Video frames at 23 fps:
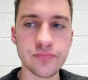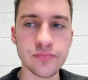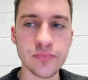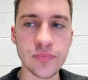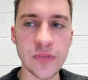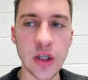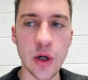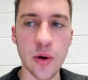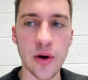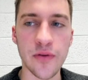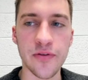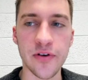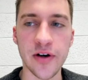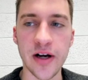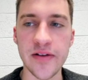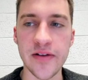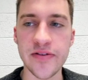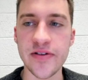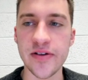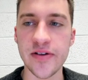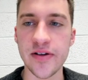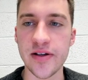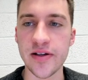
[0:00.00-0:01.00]
Oh, I
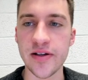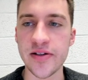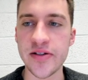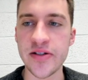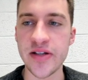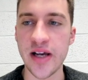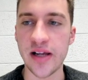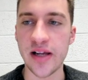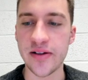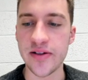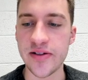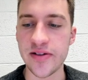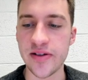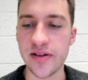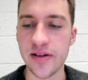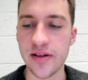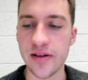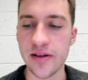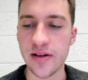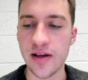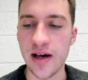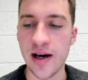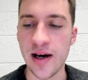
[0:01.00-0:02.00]
forgot to silence
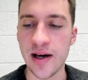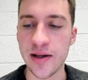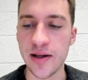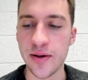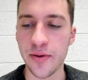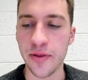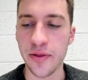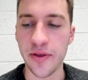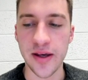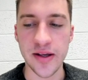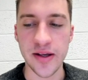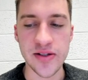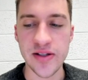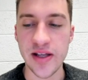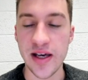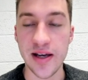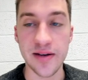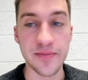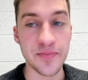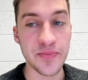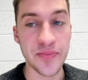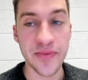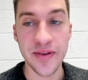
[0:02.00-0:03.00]
the audio things.
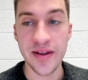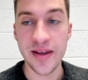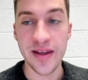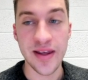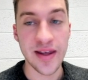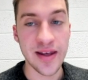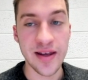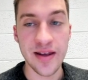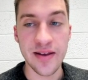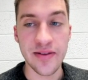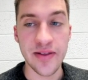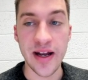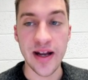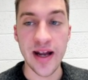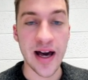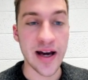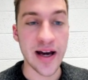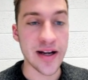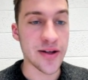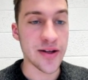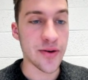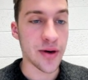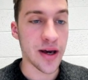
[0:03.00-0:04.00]
That
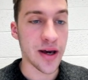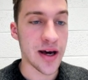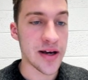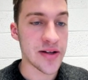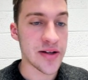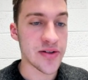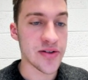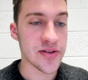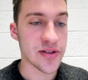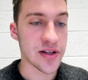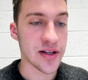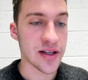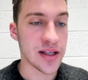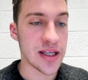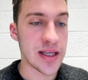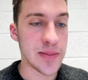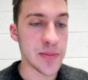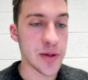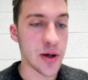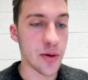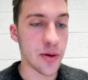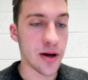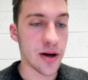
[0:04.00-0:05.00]
audio guy is just going to
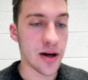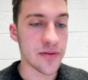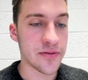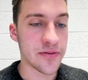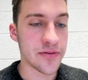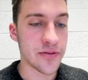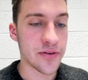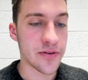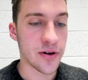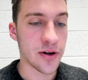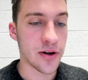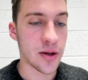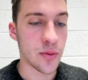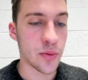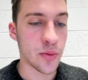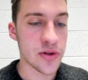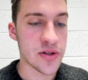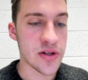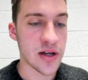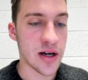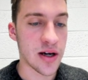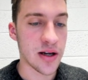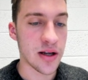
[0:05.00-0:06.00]
keep going off. All right,
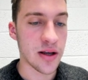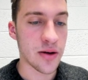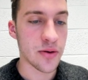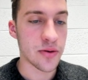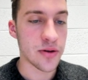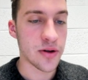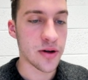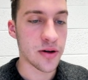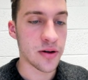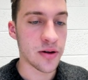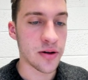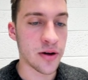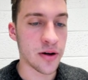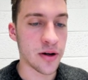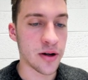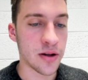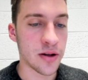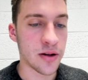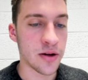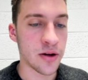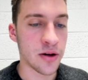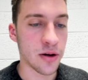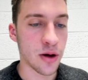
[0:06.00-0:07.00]
where's the audio? You're
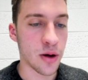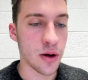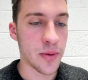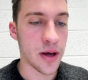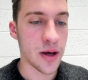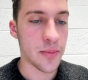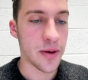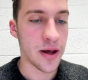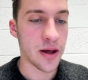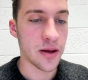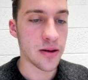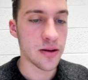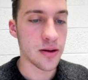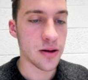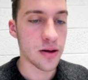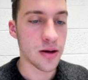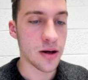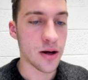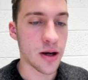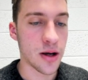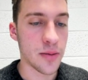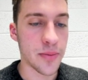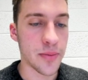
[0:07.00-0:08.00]
going to go bye-bye.
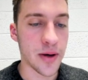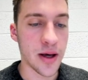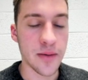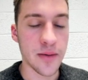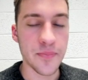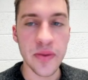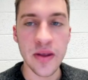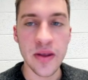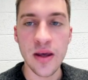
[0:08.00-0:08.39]
All right, bye.